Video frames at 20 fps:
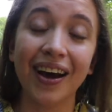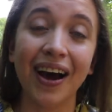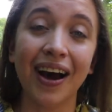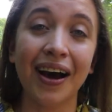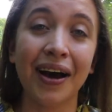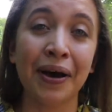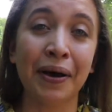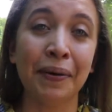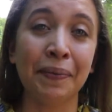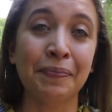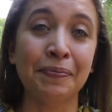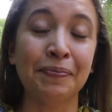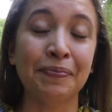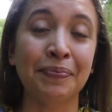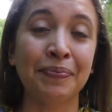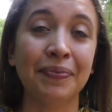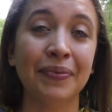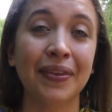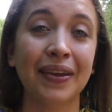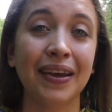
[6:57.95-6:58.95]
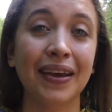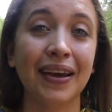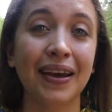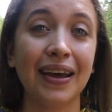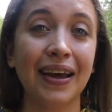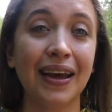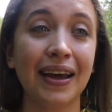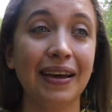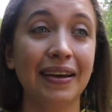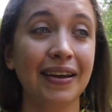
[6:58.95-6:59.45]

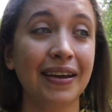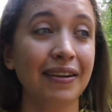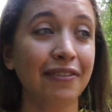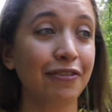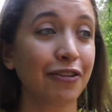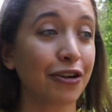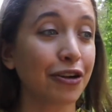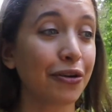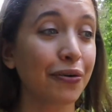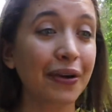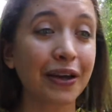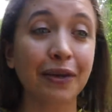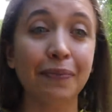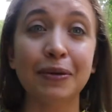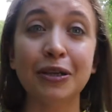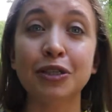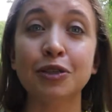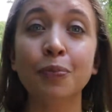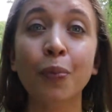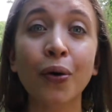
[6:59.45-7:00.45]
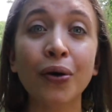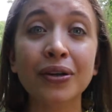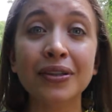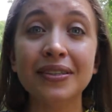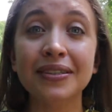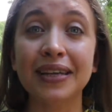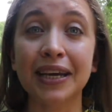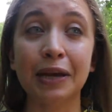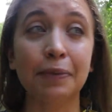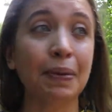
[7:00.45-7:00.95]
For you, it could be
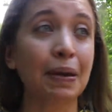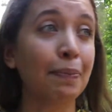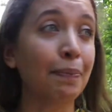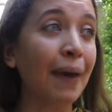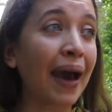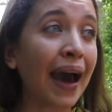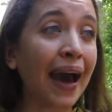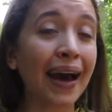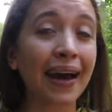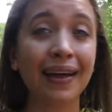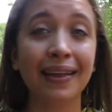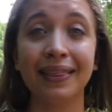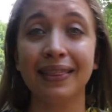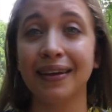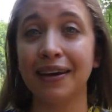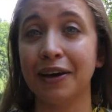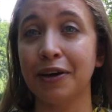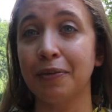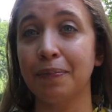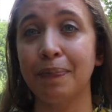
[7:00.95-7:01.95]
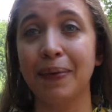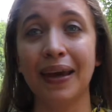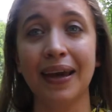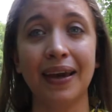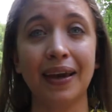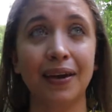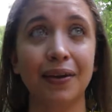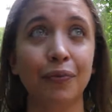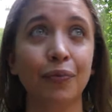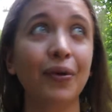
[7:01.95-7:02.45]
sports, it could be math, could
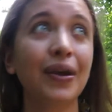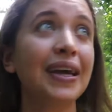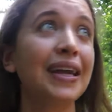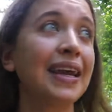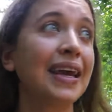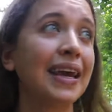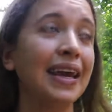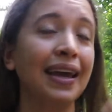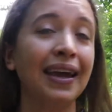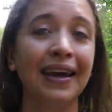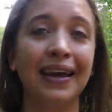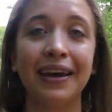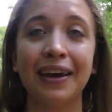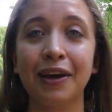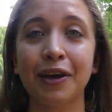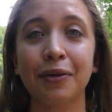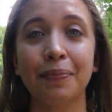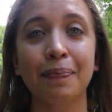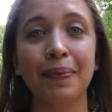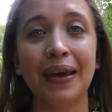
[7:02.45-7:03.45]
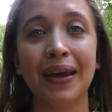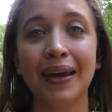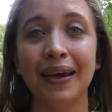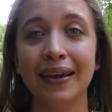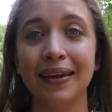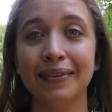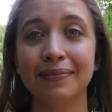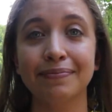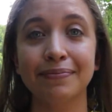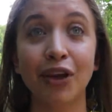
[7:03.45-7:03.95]
be reading, it could
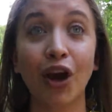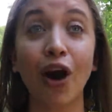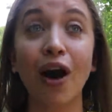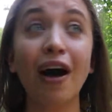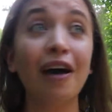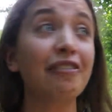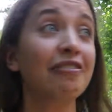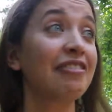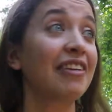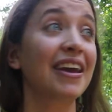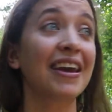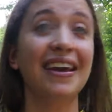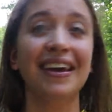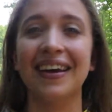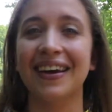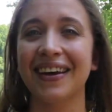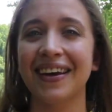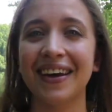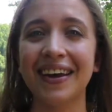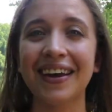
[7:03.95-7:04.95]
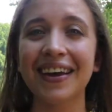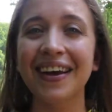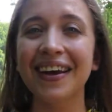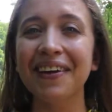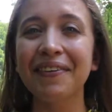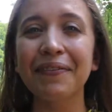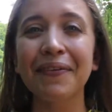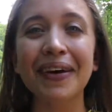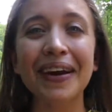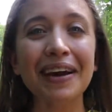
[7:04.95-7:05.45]
be coffee,
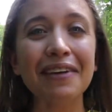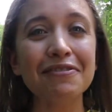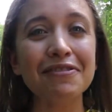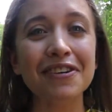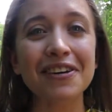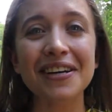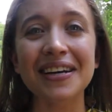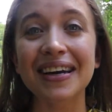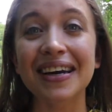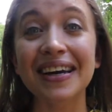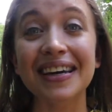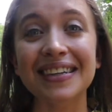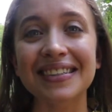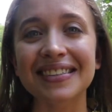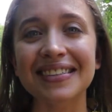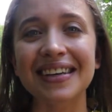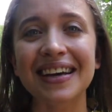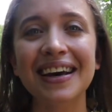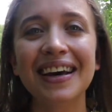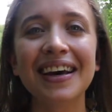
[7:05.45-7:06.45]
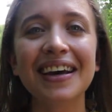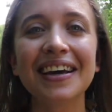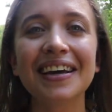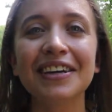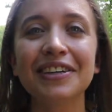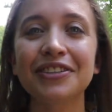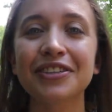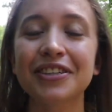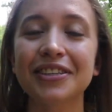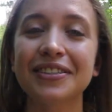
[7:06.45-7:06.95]
whatever it is.
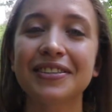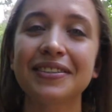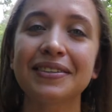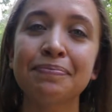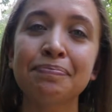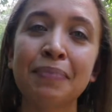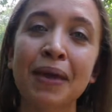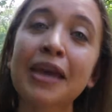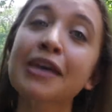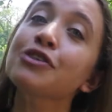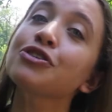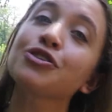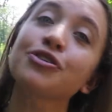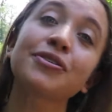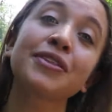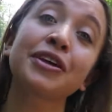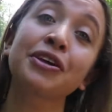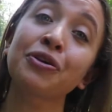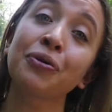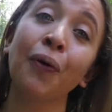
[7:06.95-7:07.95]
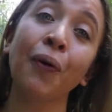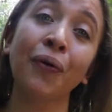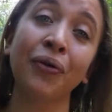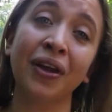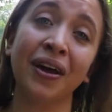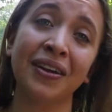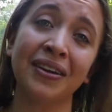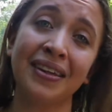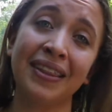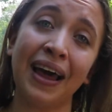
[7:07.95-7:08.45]
Just make sure that you
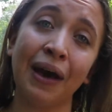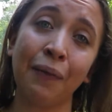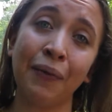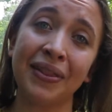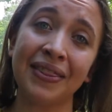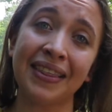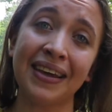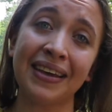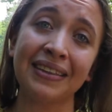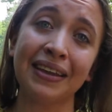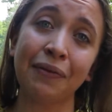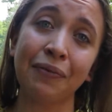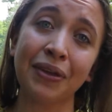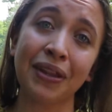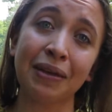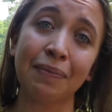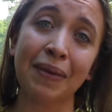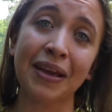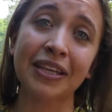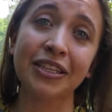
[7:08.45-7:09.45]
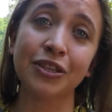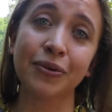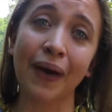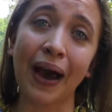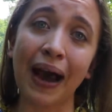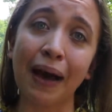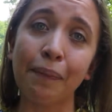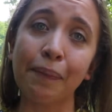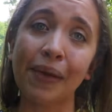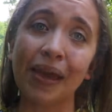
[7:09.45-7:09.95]
hold on to that one thing that really makes you
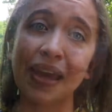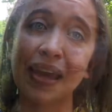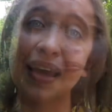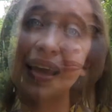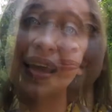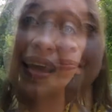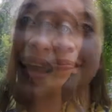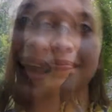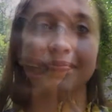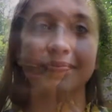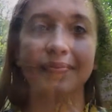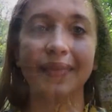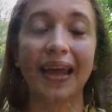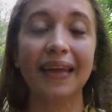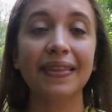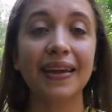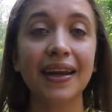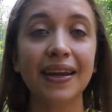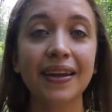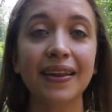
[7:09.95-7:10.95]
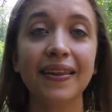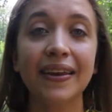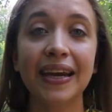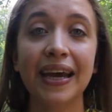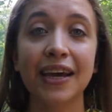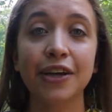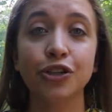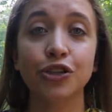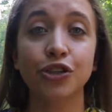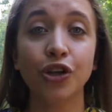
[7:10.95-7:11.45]
happy. At the end of the
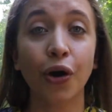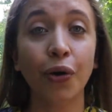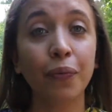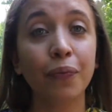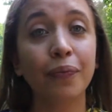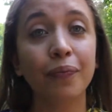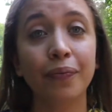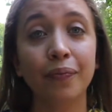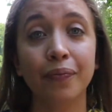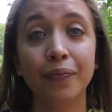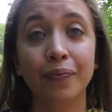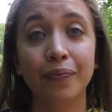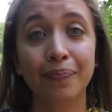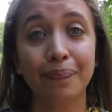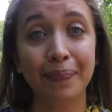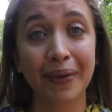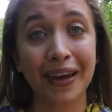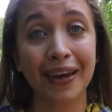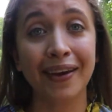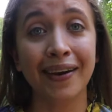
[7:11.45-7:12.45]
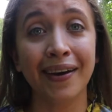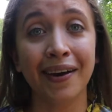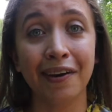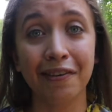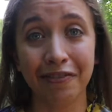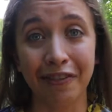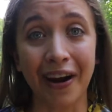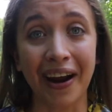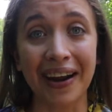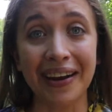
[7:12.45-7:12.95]
day, don't be
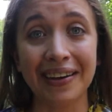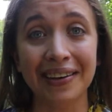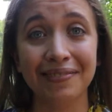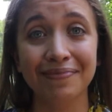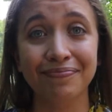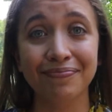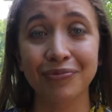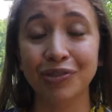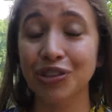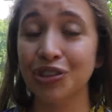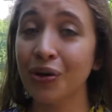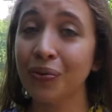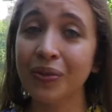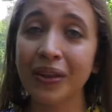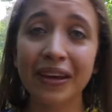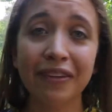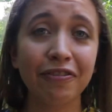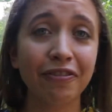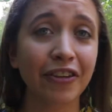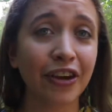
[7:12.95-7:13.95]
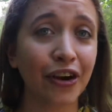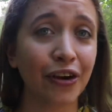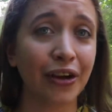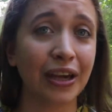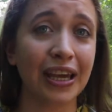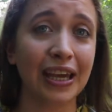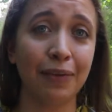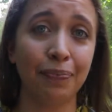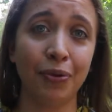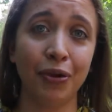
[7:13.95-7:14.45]
afraid. Don't let fear
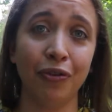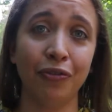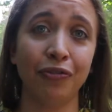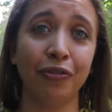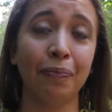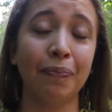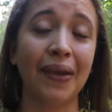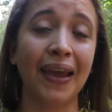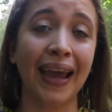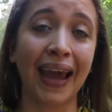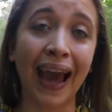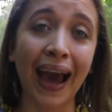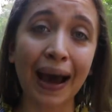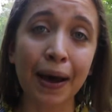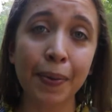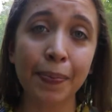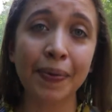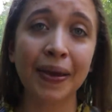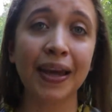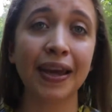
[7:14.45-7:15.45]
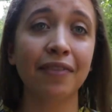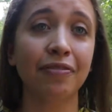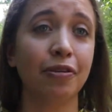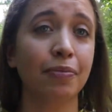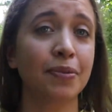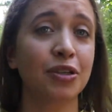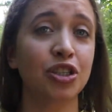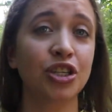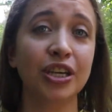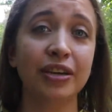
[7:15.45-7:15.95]
keep you from being happy,
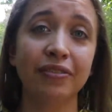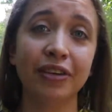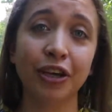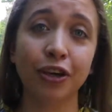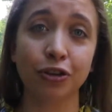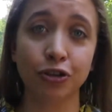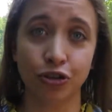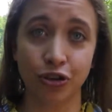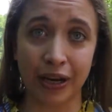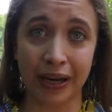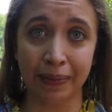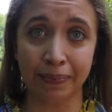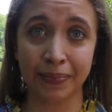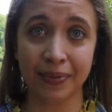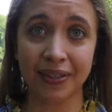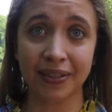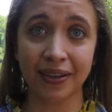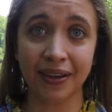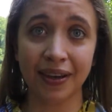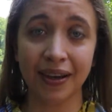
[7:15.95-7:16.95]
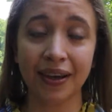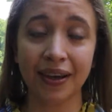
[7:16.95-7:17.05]
from achieving your dreams.